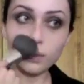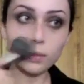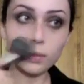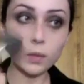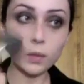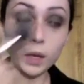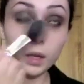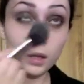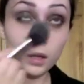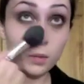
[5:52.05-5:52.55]

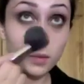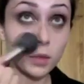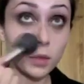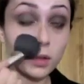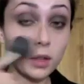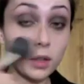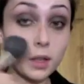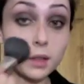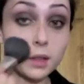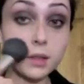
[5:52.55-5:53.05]
I love
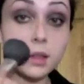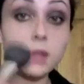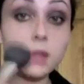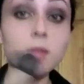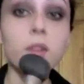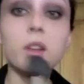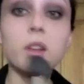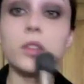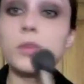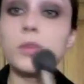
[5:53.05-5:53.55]
mineralized skin
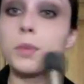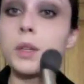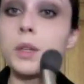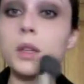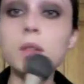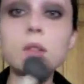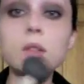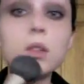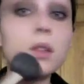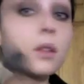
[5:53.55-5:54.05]
finish because
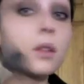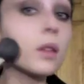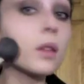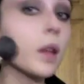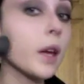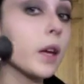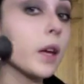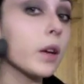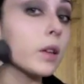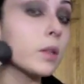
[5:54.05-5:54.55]
you can
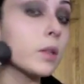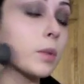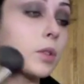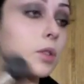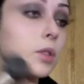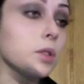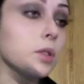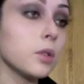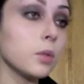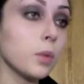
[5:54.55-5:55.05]
layer as much
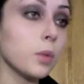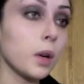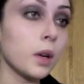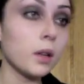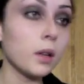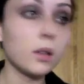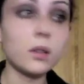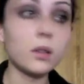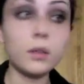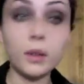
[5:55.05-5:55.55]
as you want and
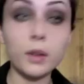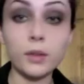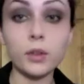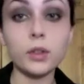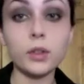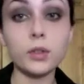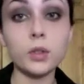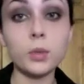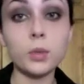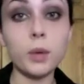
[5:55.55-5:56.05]
it'll never look
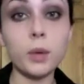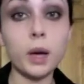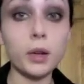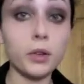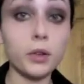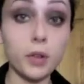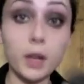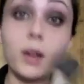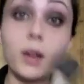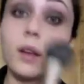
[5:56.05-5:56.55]
too
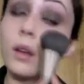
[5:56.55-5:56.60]
powdery.